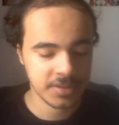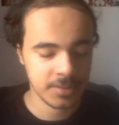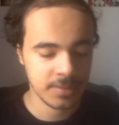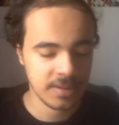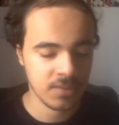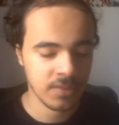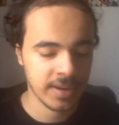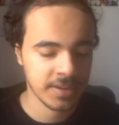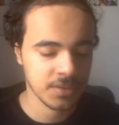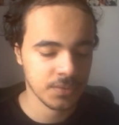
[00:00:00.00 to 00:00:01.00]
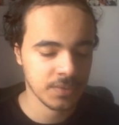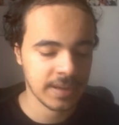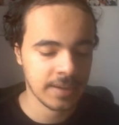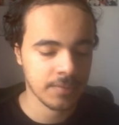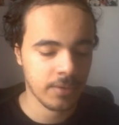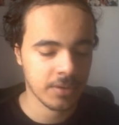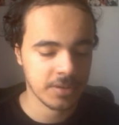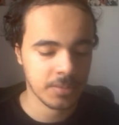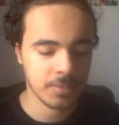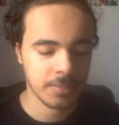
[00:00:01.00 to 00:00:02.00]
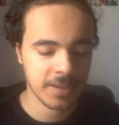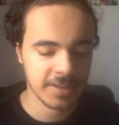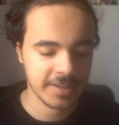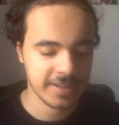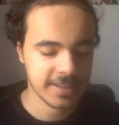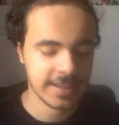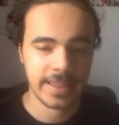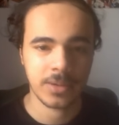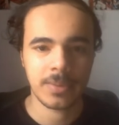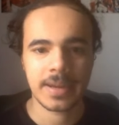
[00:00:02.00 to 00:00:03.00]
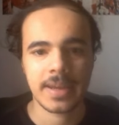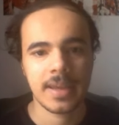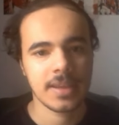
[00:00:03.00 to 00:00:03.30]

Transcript: So really tough day for Arsenal, but managing to get the win